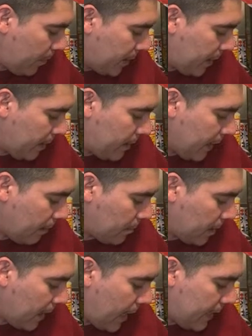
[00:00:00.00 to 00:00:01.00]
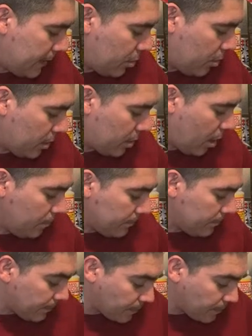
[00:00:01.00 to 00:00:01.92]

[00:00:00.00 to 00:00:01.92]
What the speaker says: But the other thing I'm gonna add to it though